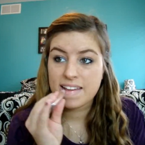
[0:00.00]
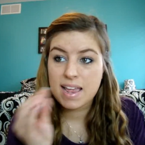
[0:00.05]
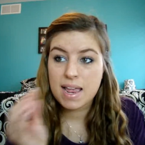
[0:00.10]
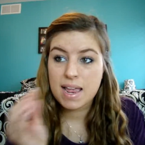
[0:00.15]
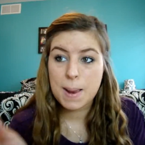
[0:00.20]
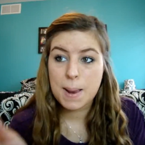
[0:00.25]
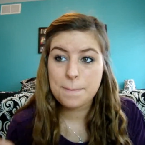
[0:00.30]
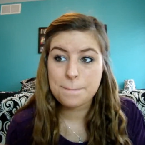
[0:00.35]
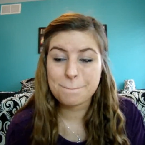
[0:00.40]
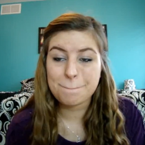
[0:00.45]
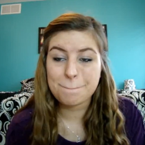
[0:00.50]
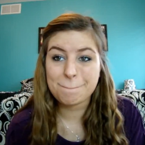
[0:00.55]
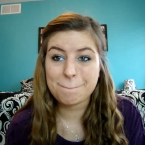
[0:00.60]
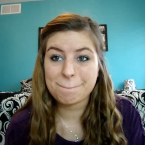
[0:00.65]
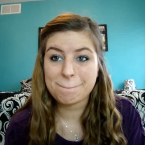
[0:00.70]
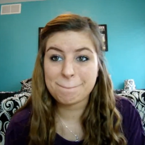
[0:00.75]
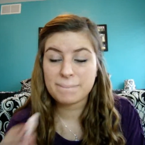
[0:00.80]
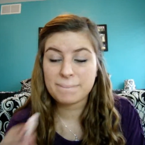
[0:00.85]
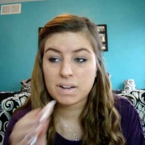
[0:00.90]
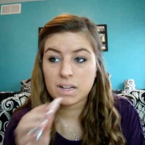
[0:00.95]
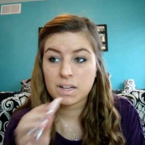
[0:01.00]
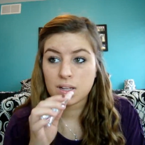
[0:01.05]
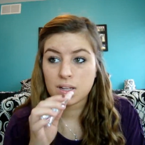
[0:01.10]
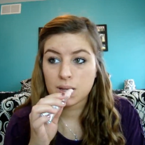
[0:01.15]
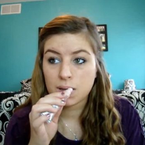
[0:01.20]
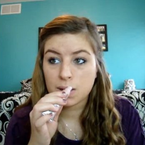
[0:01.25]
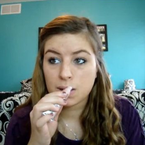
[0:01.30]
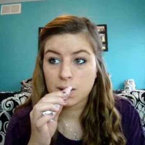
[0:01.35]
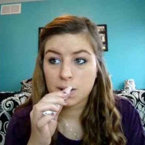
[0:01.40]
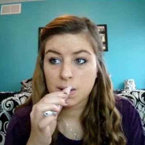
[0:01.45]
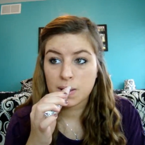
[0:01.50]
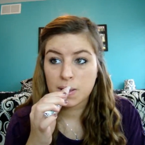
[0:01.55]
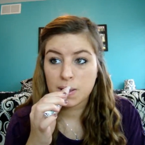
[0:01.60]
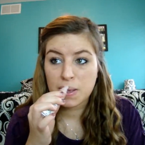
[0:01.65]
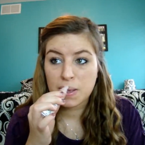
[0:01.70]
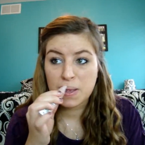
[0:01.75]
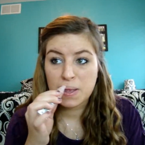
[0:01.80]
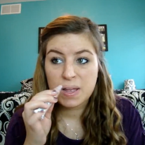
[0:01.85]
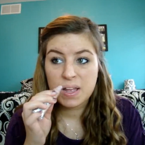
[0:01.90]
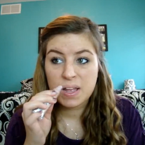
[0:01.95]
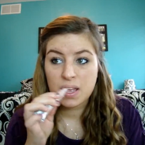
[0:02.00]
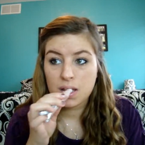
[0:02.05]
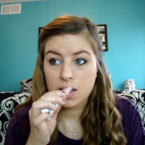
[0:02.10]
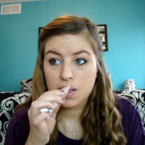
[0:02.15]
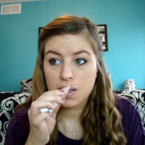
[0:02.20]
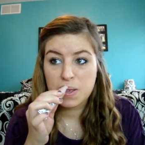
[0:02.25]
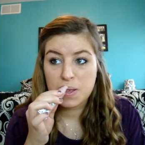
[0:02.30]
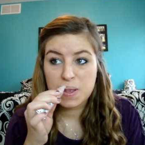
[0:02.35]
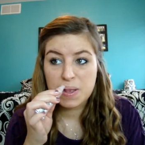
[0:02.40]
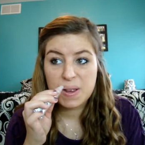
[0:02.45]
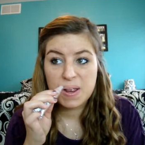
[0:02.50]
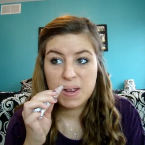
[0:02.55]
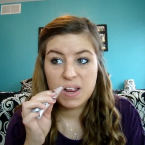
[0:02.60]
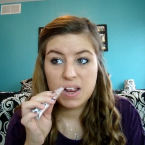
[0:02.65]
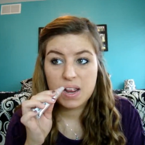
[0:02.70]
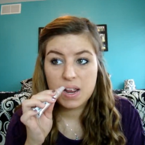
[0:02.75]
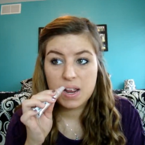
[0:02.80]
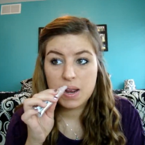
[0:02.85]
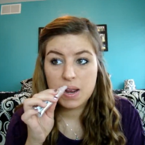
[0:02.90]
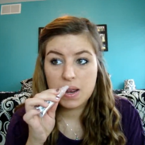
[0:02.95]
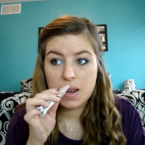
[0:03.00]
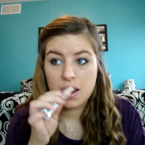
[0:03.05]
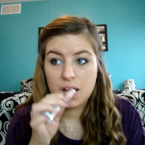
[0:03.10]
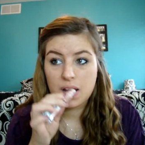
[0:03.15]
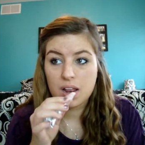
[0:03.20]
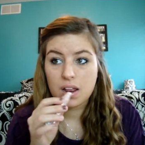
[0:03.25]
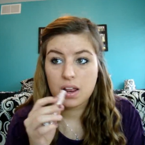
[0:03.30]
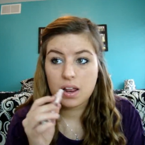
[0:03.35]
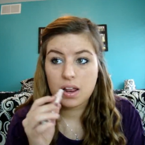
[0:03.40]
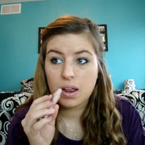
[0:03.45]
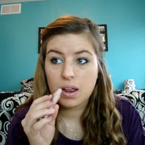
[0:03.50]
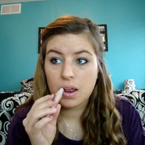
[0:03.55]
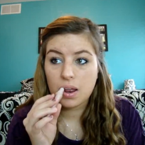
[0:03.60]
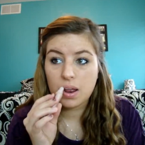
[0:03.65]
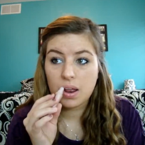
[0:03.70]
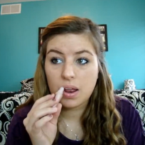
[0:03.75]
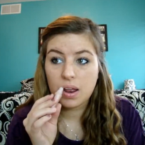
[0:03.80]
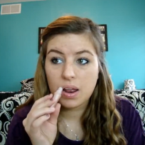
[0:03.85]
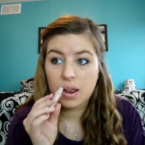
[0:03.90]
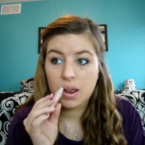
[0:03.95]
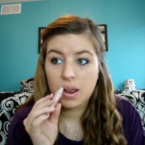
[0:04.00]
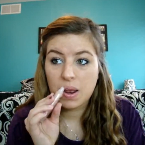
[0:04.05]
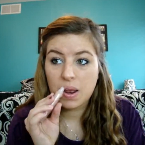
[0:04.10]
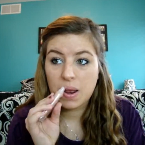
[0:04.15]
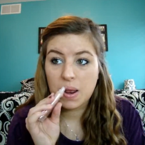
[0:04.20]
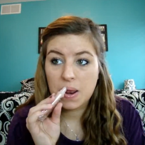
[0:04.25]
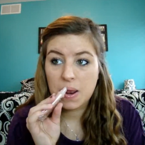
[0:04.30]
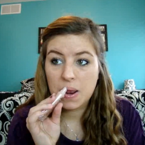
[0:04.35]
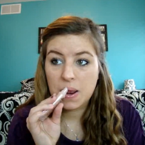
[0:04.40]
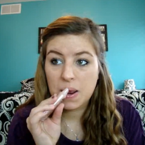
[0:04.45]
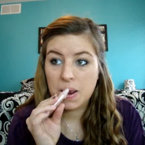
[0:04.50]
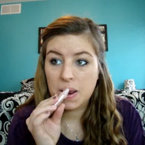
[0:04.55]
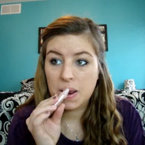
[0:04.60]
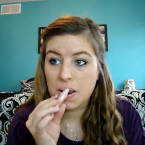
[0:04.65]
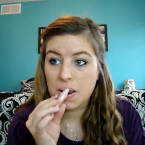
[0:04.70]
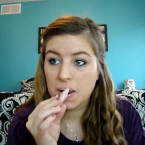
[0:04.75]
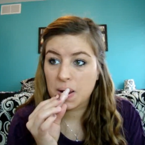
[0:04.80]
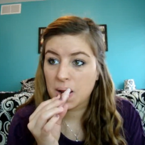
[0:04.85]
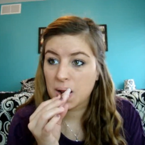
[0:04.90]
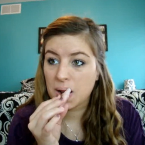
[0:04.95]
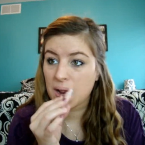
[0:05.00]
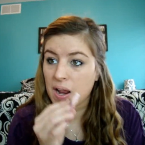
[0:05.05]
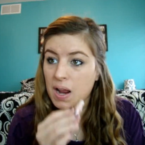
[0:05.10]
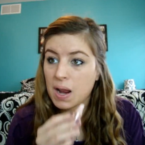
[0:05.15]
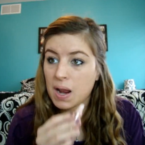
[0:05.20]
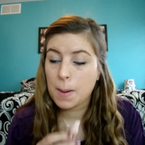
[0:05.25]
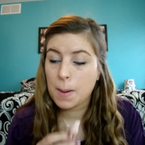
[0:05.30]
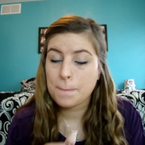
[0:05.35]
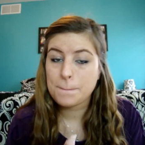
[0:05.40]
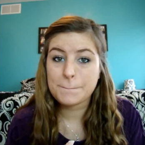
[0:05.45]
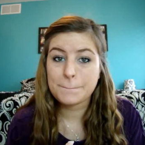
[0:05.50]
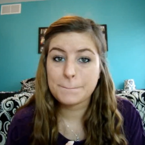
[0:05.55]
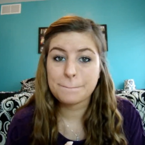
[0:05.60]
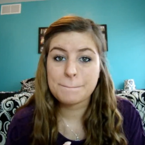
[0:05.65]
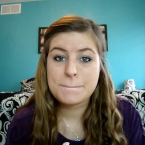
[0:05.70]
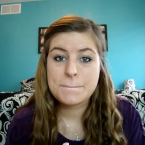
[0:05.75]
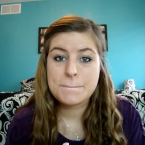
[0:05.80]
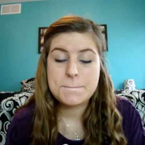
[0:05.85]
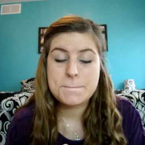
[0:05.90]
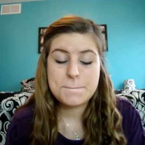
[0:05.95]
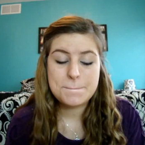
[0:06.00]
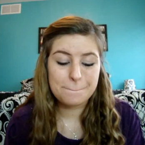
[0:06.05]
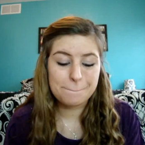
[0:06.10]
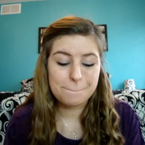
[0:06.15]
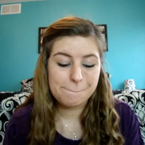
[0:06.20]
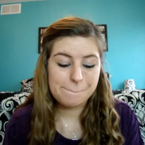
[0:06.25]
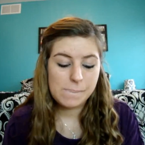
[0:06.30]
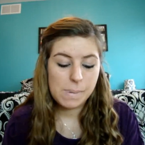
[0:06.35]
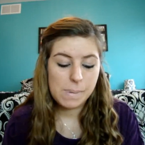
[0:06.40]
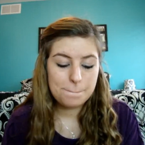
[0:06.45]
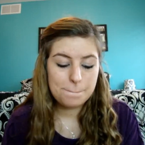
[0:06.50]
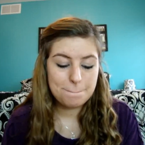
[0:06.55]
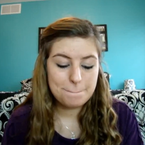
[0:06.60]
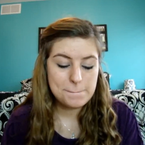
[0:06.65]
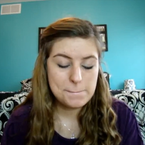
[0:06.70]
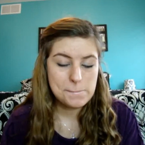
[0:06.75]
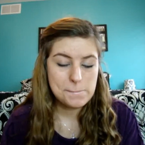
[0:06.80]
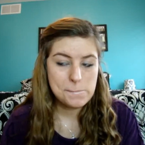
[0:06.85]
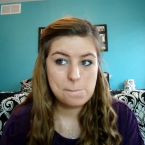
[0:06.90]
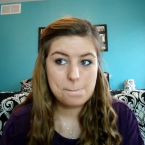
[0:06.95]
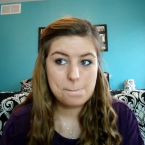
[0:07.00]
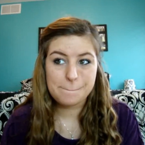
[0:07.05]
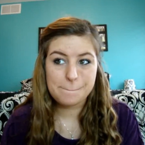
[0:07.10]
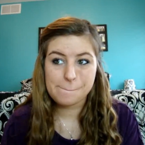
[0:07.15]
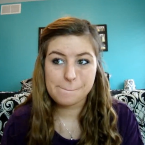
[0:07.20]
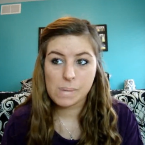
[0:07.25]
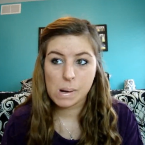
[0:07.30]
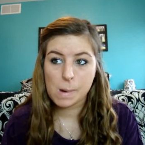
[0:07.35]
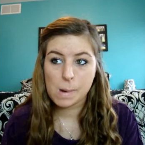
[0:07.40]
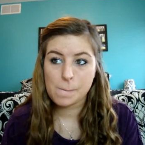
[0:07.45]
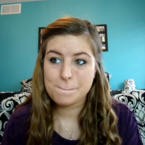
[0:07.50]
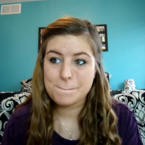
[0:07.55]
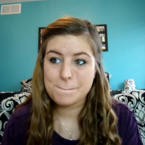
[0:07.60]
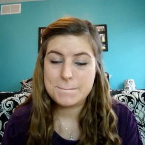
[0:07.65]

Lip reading: (no one is talking)